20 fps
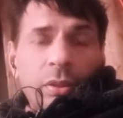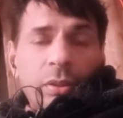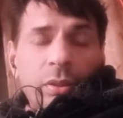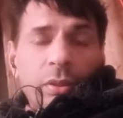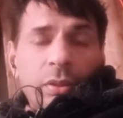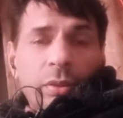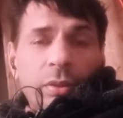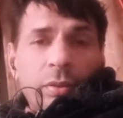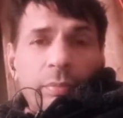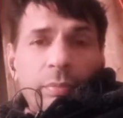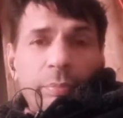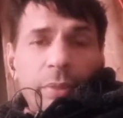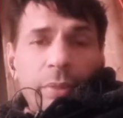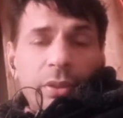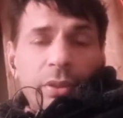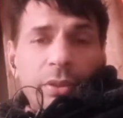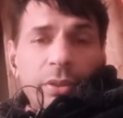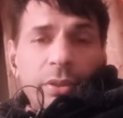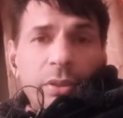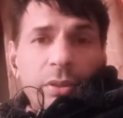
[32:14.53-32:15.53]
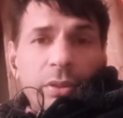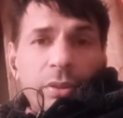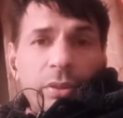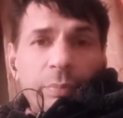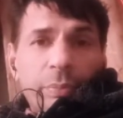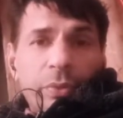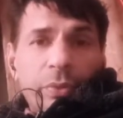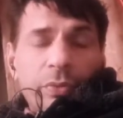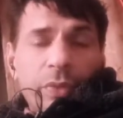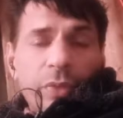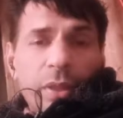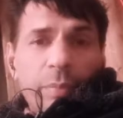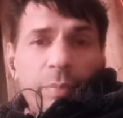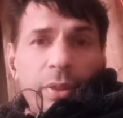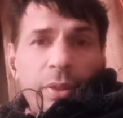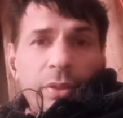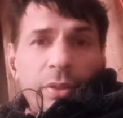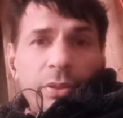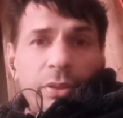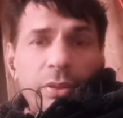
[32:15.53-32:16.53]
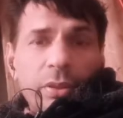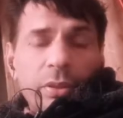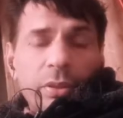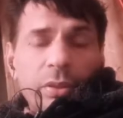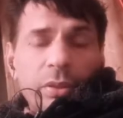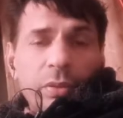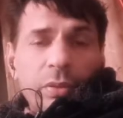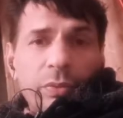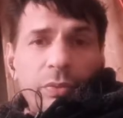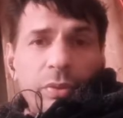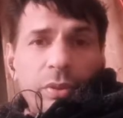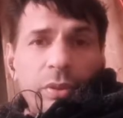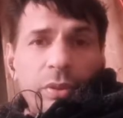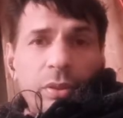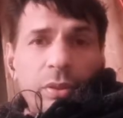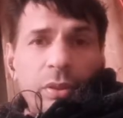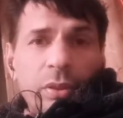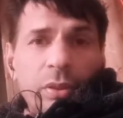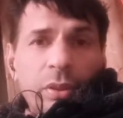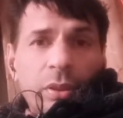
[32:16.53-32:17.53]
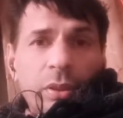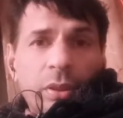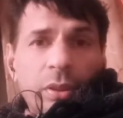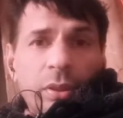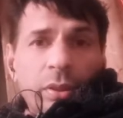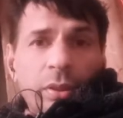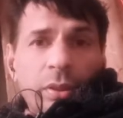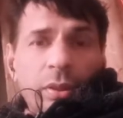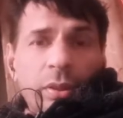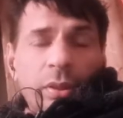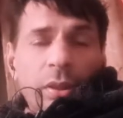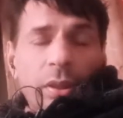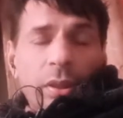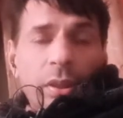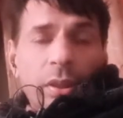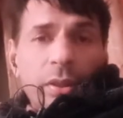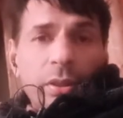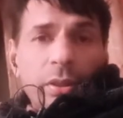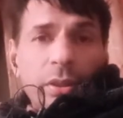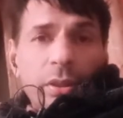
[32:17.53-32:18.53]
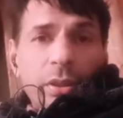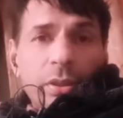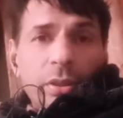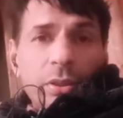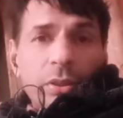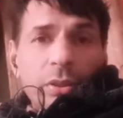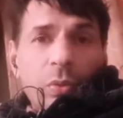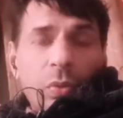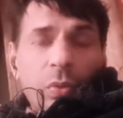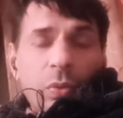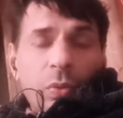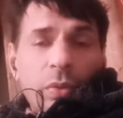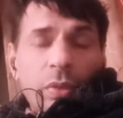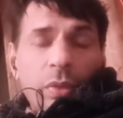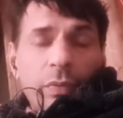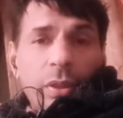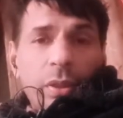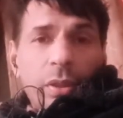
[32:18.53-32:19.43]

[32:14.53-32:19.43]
pictures, profile pictures of angels throughout the world